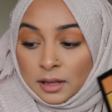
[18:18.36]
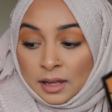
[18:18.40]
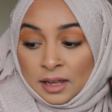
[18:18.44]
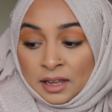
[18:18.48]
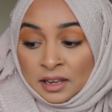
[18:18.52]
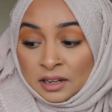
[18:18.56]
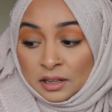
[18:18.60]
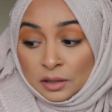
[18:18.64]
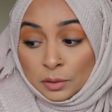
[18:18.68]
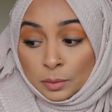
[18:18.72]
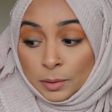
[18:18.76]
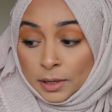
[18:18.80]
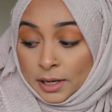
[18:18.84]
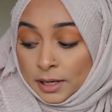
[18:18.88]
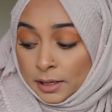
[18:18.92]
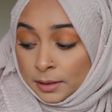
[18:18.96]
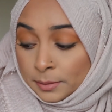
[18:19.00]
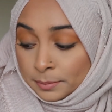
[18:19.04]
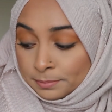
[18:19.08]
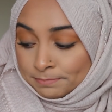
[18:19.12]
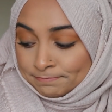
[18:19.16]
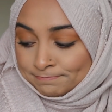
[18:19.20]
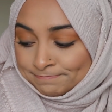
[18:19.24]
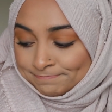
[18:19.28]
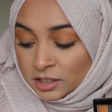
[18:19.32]
anyway.
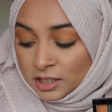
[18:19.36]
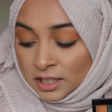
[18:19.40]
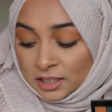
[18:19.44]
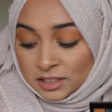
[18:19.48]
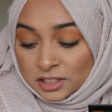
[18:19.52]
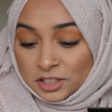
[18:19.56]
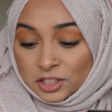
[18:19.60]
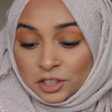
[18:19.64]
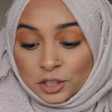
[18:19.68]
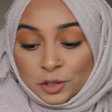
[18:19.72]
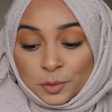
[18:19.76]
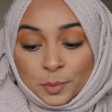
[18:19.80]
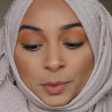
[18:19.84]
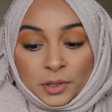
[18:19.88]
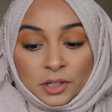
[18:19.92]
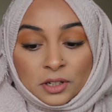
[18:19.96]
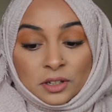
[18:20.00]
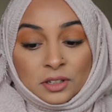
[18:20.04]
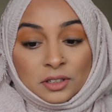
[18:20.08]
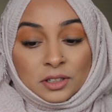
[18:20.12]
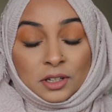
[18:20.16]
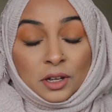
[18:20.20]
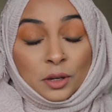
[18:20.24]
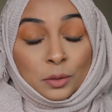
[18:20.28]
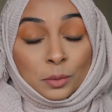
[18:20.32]
That's just
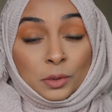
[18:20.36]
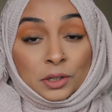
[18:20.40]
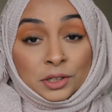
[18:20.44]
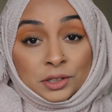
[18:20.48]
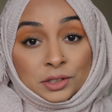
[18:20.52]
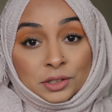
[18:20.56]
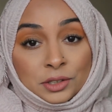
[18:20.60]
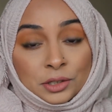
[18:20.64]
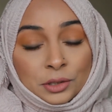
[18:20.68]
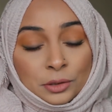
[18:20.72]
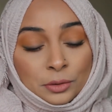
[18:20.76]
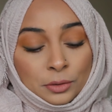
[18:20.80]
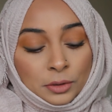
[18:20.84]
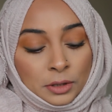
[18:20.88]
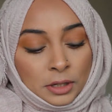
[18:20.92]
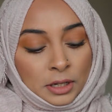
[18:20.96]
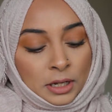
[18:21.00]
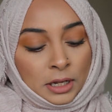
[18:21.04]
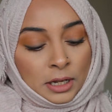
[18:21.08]
because I want to.